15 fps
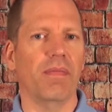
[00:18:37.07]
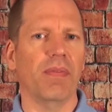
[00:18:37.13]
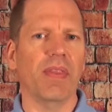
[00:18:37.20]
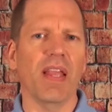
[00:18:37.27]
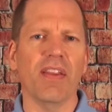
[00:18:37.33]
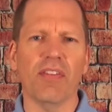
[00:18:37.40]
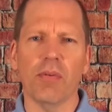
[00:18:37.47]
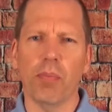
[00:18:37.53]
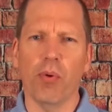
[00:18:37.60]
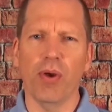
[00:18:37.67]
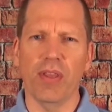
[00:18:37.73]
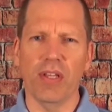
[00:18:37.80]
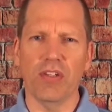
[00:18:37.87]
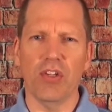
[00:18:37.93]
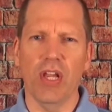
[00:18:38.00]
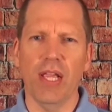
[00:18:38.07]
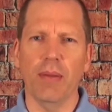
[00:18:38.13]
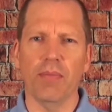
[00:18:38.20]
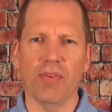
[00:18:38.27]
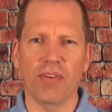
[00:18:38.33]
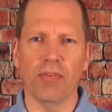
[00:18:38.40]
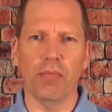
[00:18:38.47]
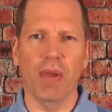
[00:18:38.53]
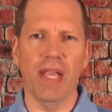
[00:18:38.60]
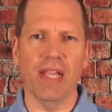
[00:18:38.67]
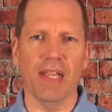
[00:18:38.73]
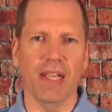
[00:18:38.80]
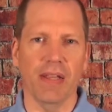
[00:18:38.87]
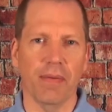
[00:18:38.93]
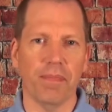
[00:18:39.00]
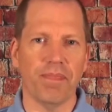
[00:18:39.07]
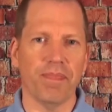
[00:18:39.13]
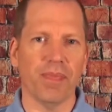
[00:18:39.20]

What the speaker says: That's the point that James is making,